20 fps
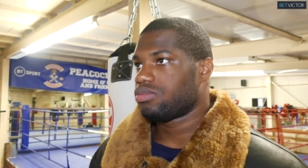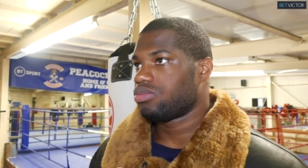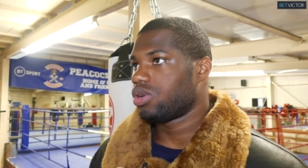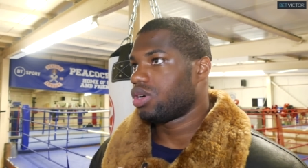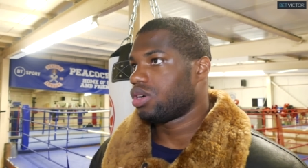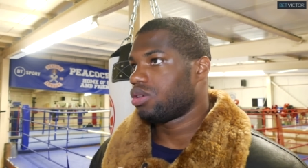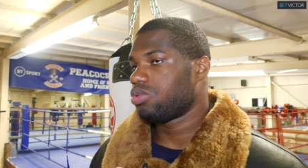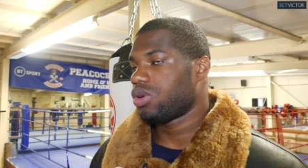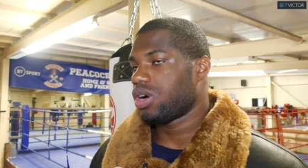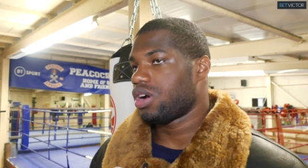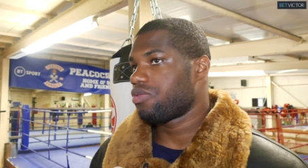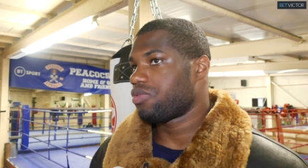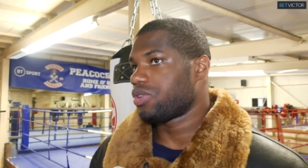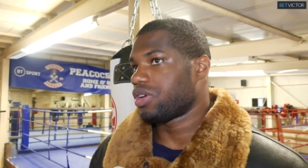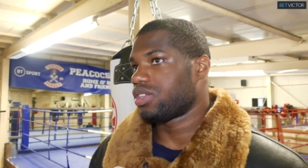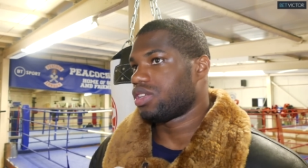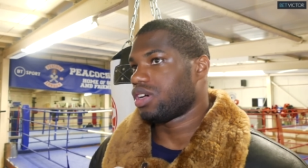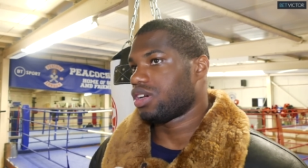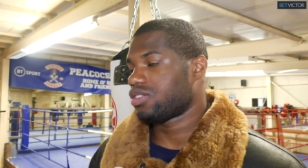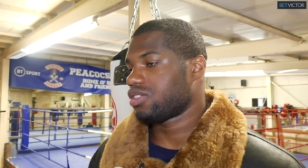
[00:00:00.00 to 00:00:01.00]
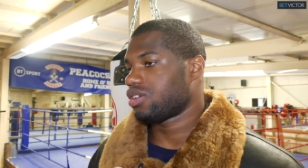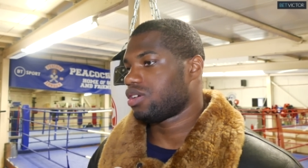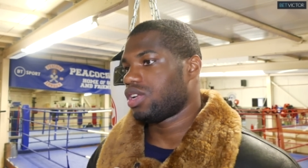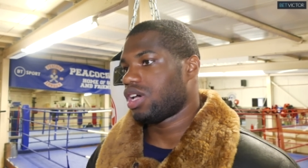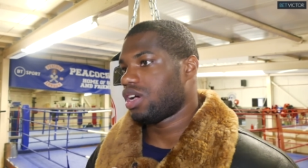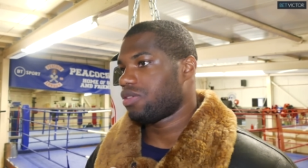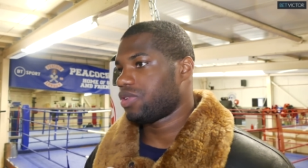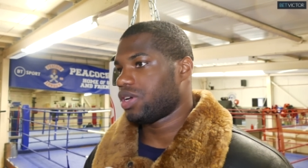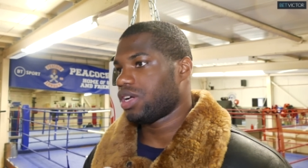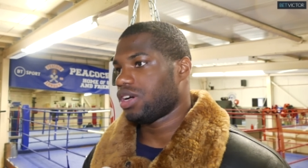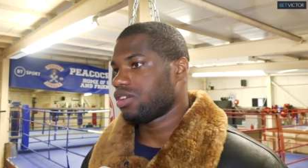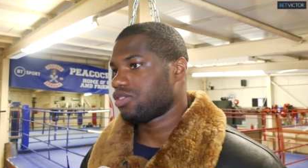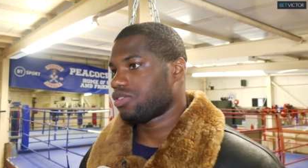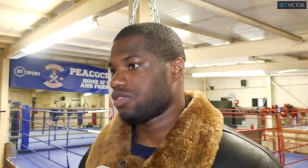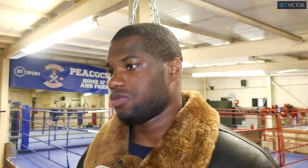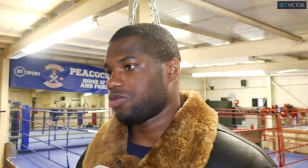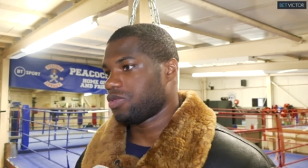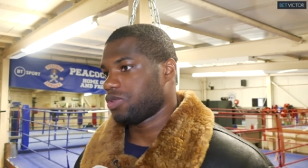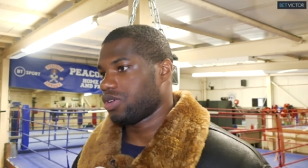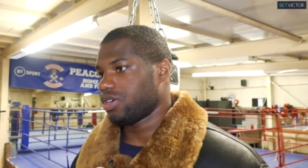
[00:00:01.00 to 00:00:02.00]
Well, whatever he does, I'll have an
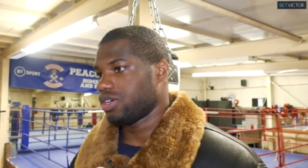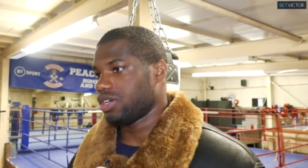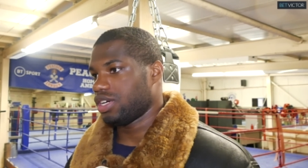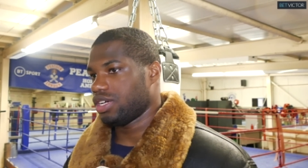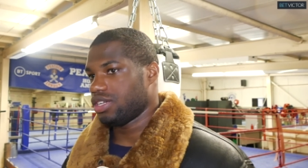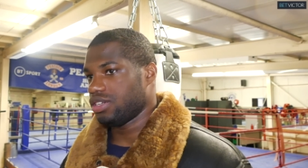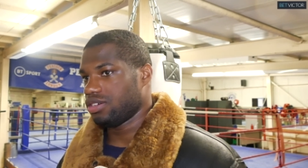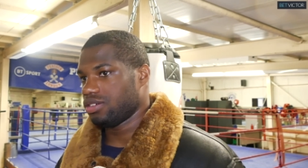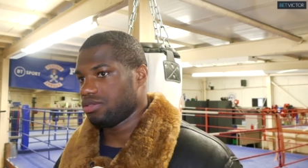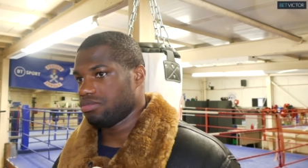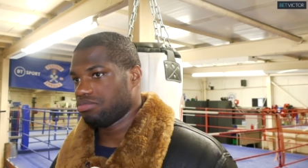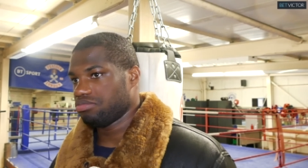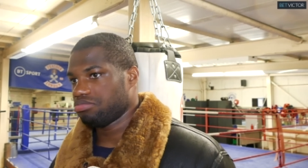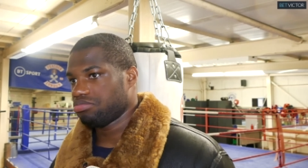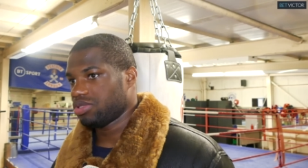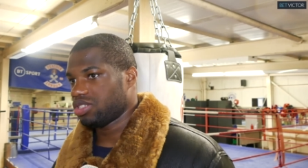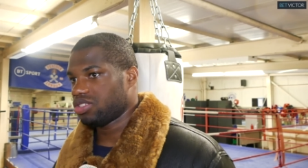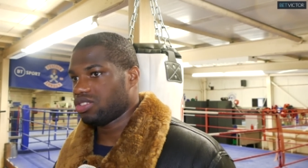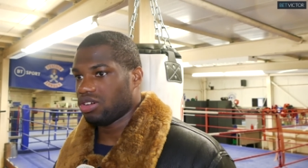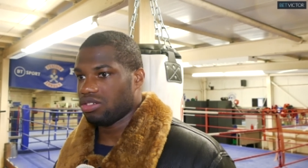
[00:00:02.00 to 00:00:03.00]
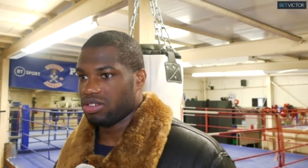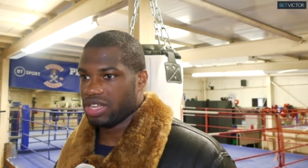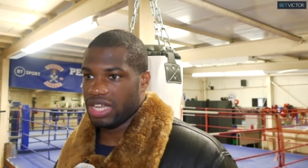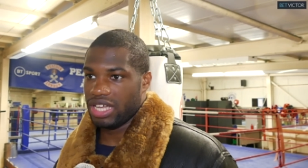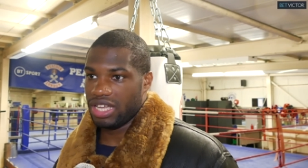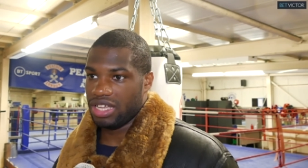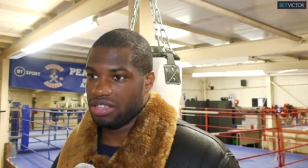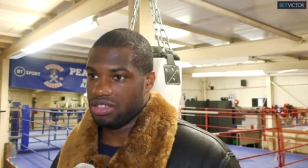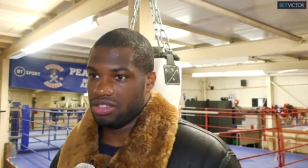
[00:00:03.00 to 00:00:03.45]
answer for it, and I don't care.